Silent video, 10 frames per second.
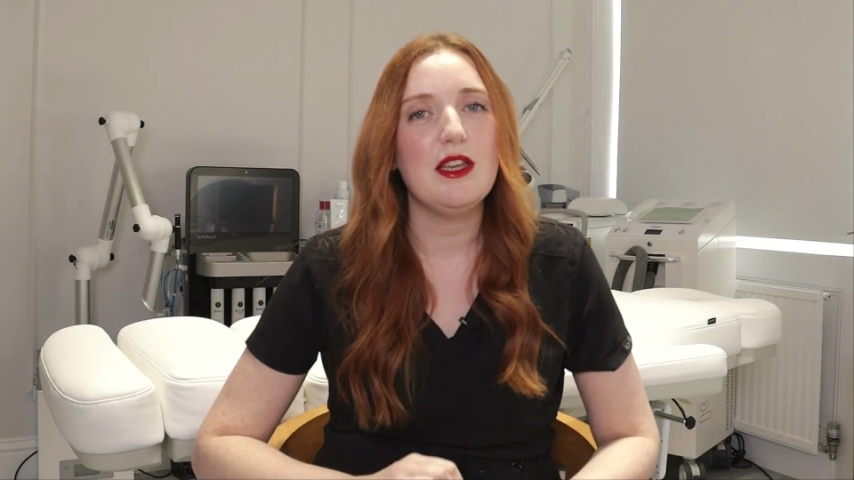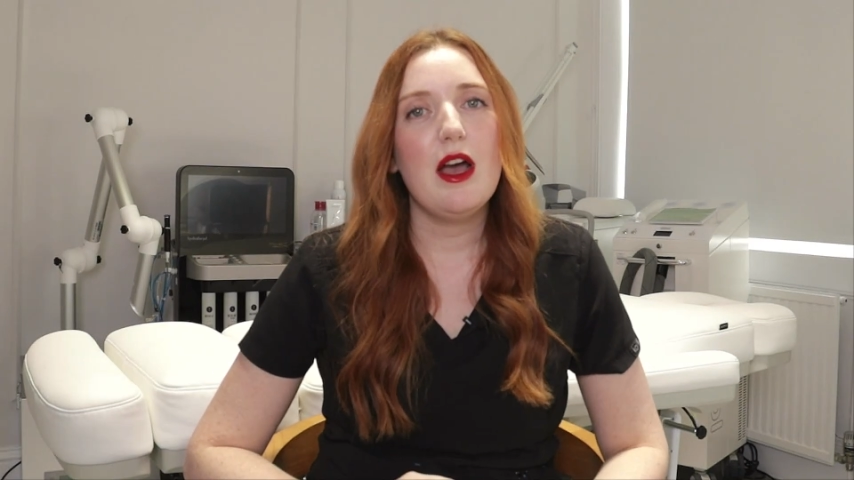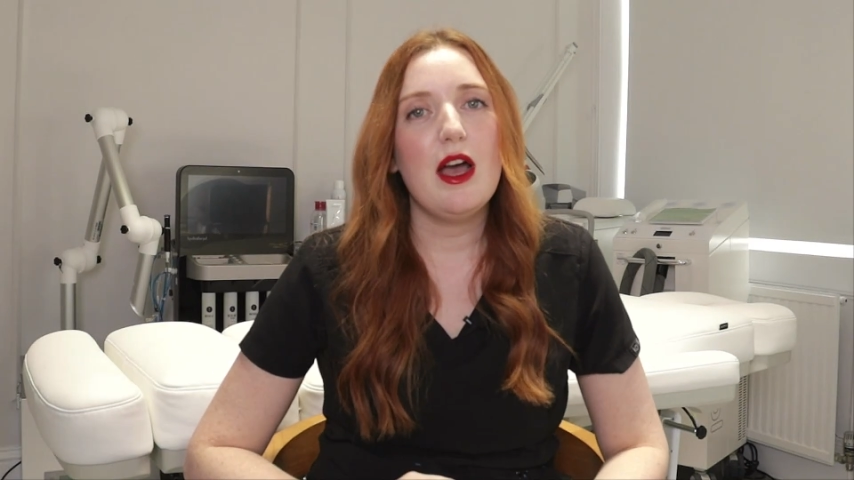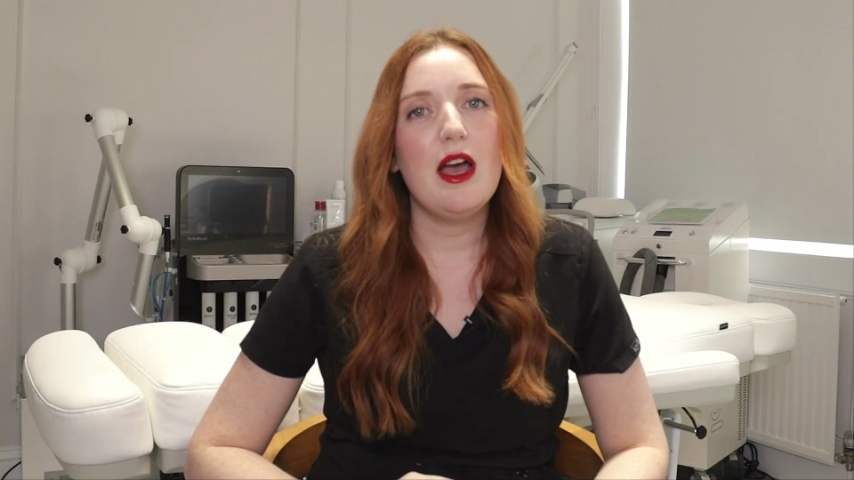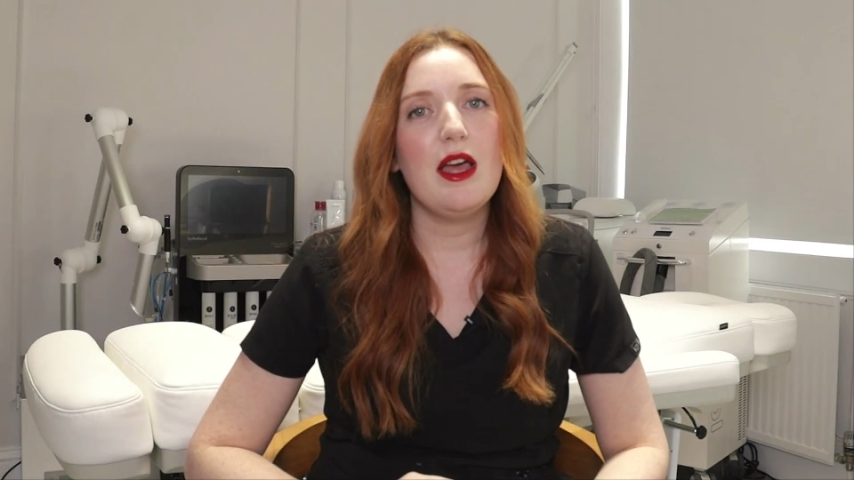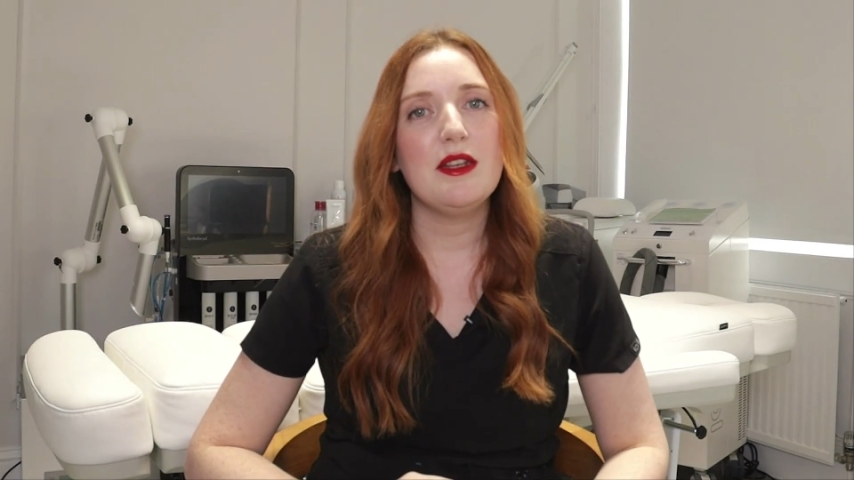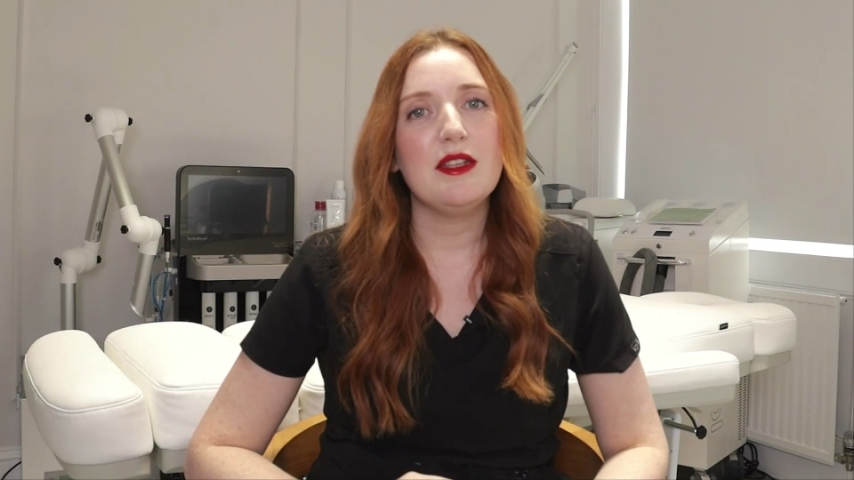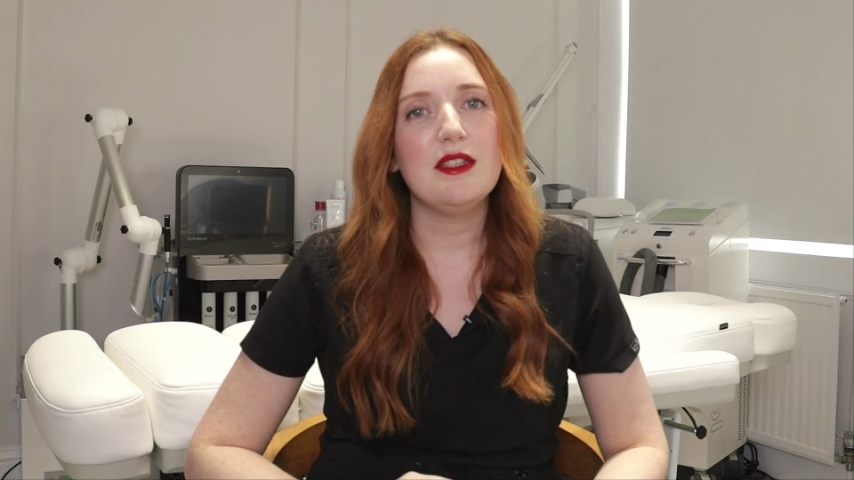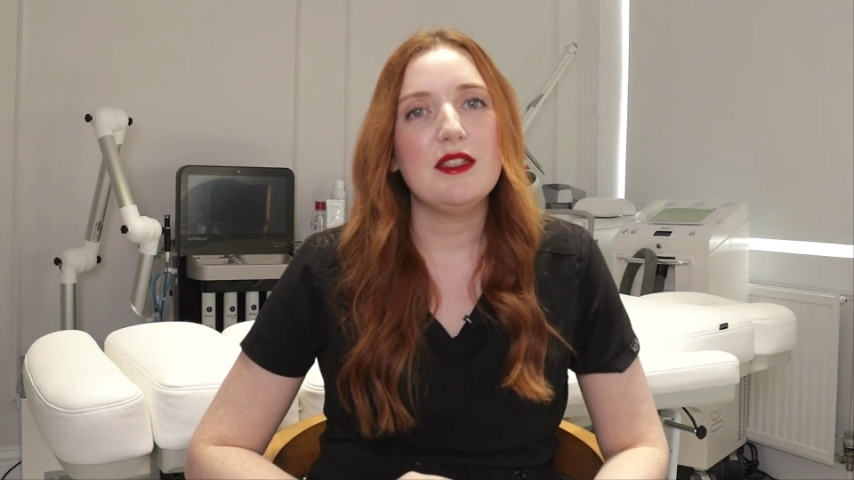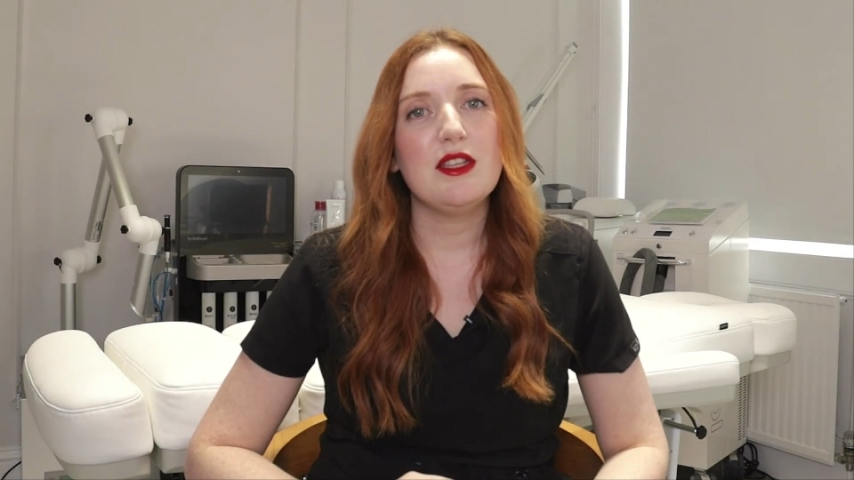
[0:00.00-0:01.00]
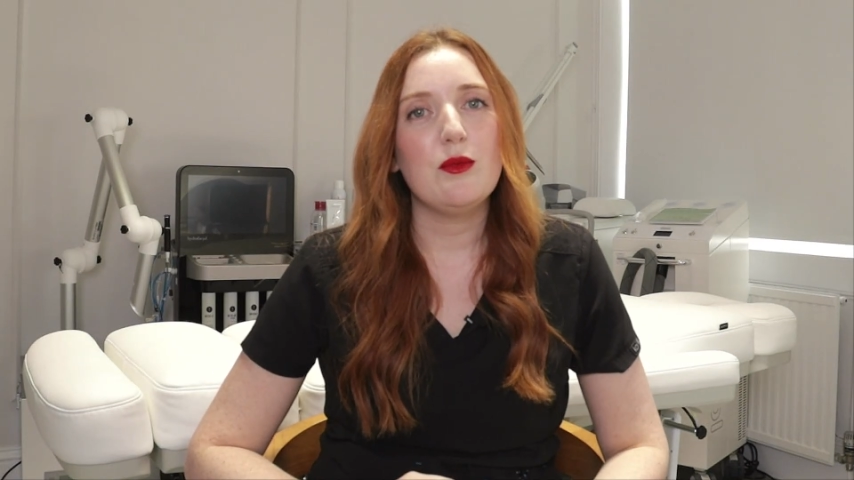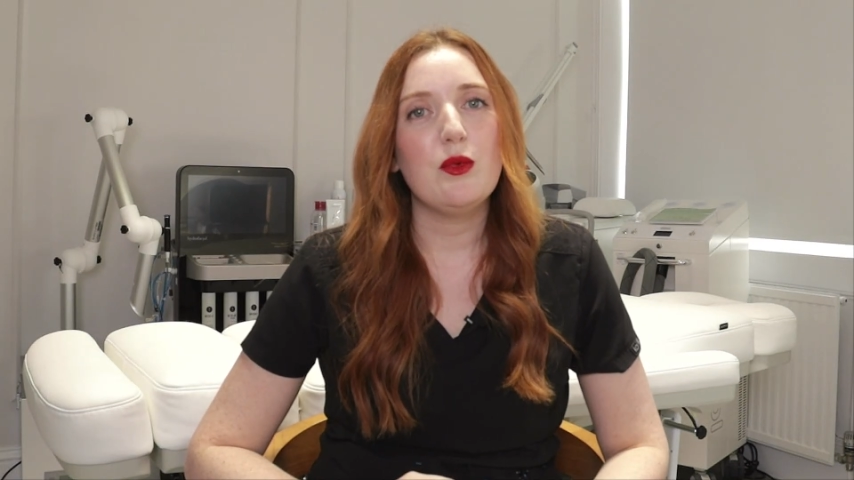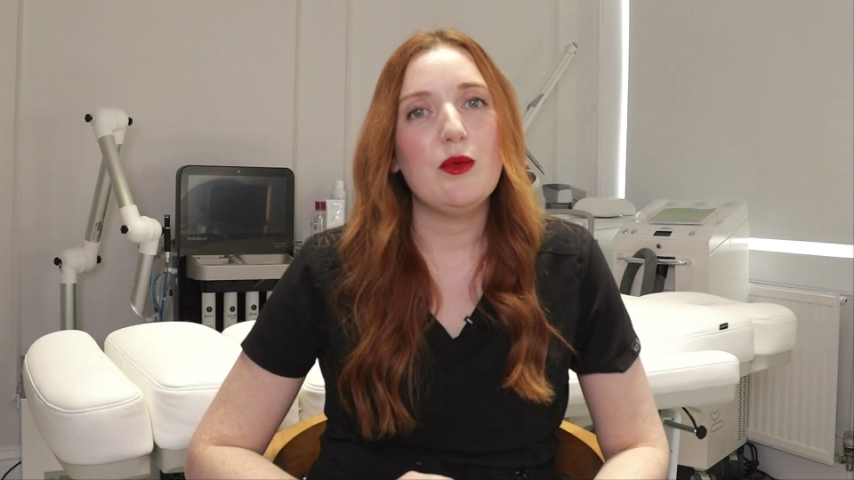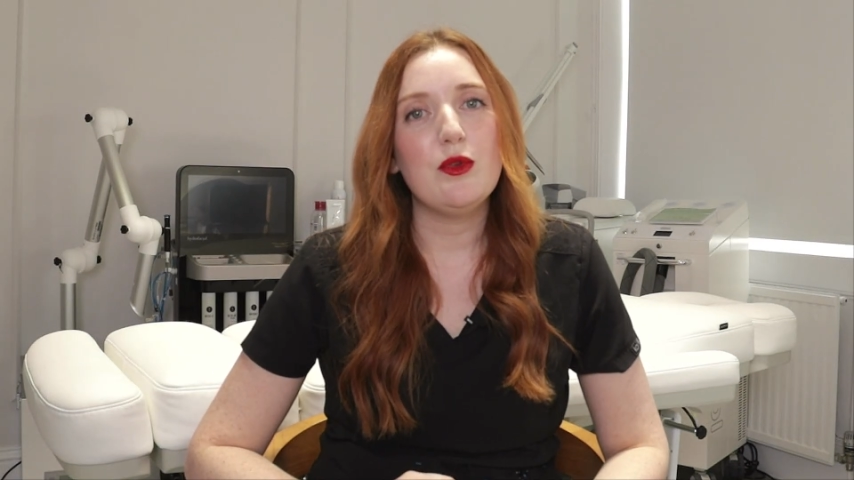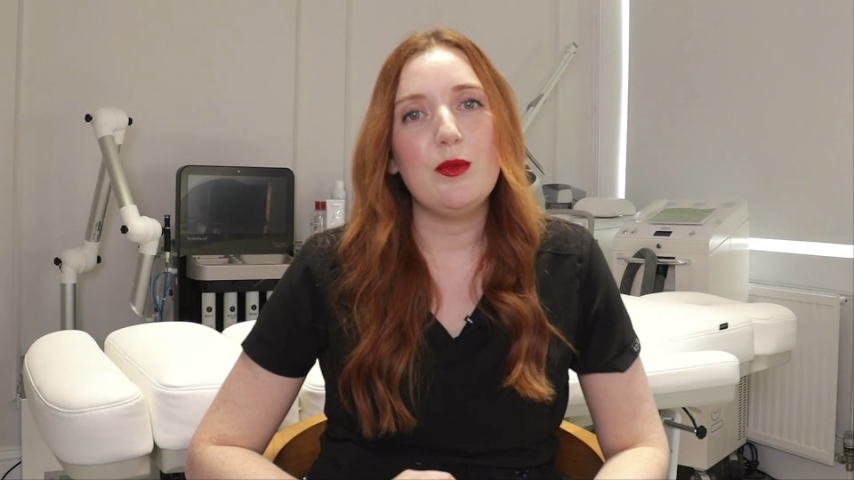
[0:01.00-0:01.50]
and
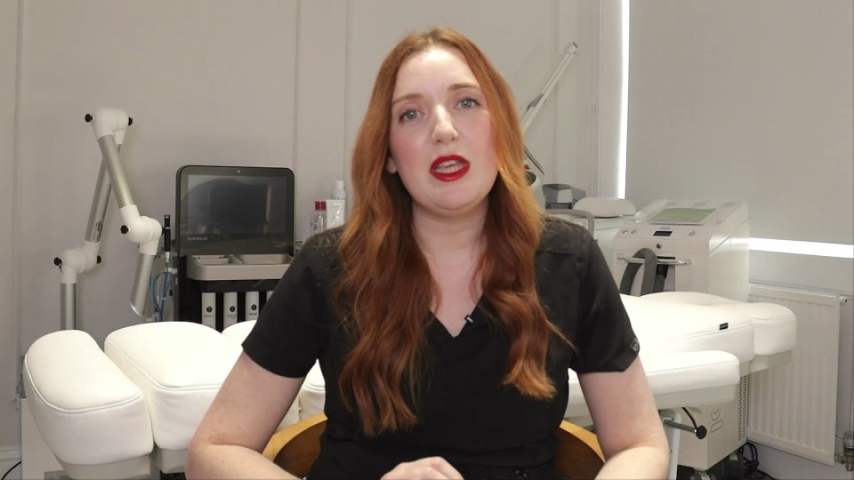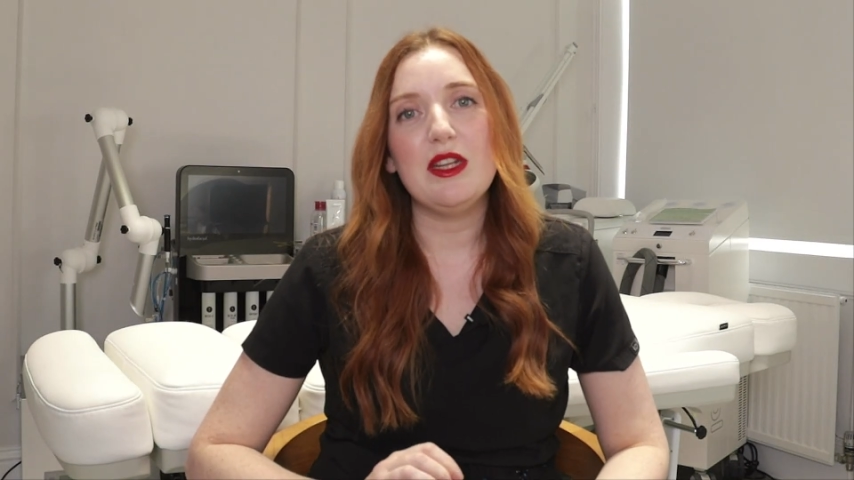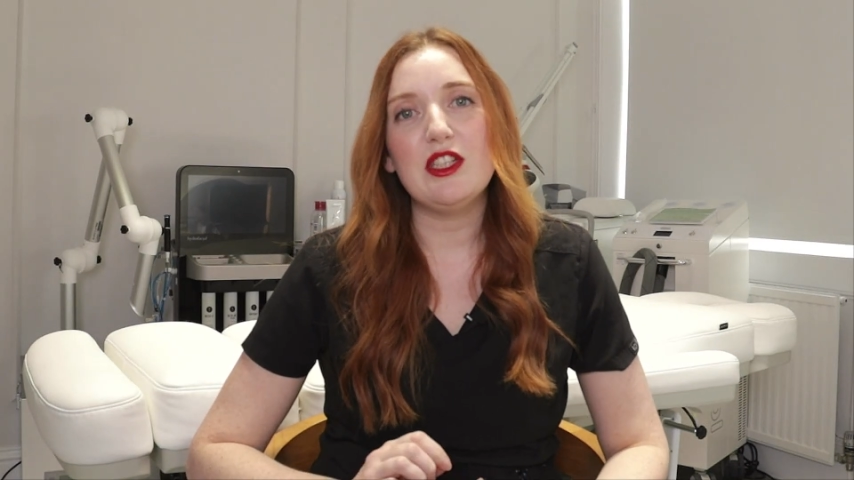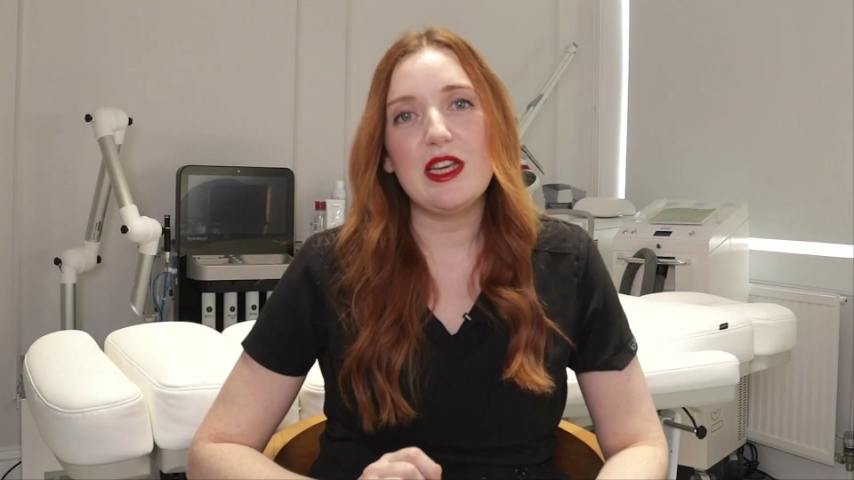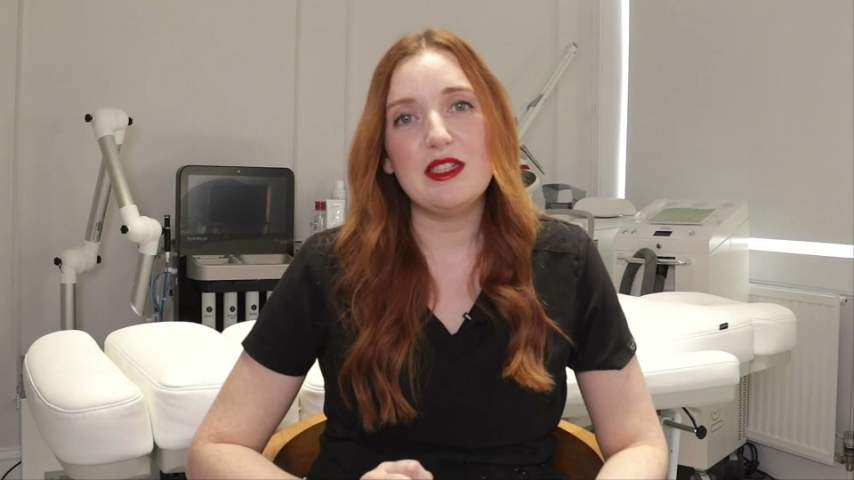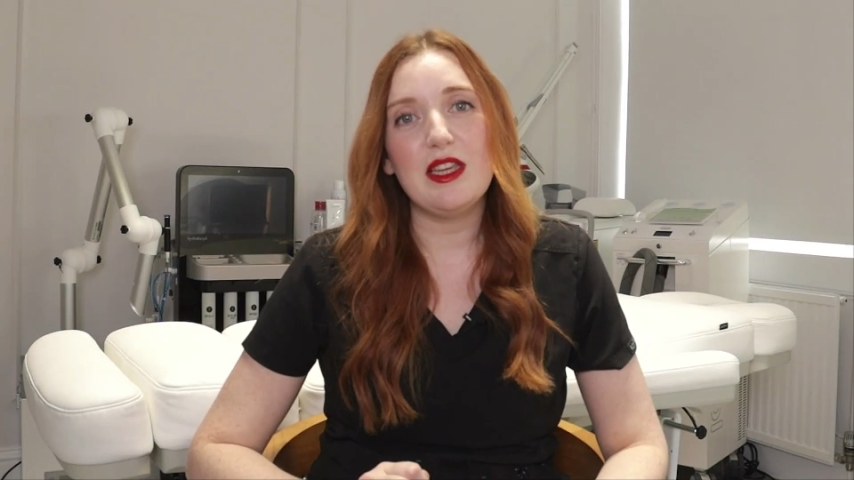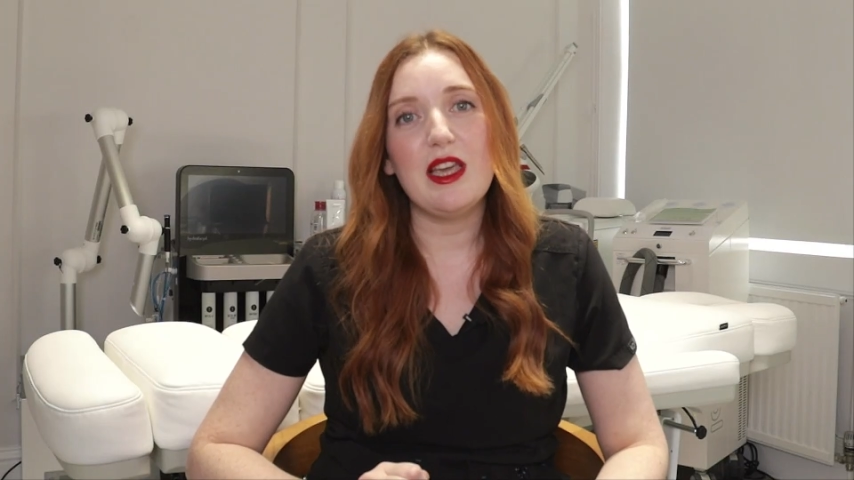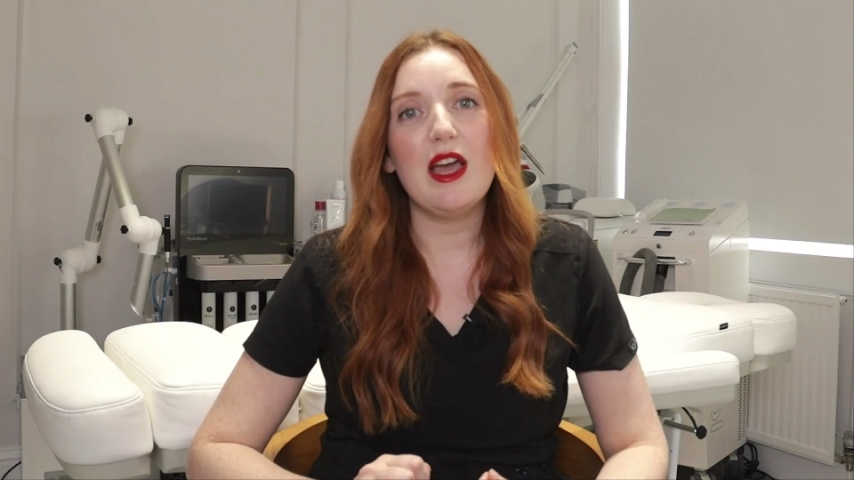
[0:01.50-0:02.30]
we would be injecting it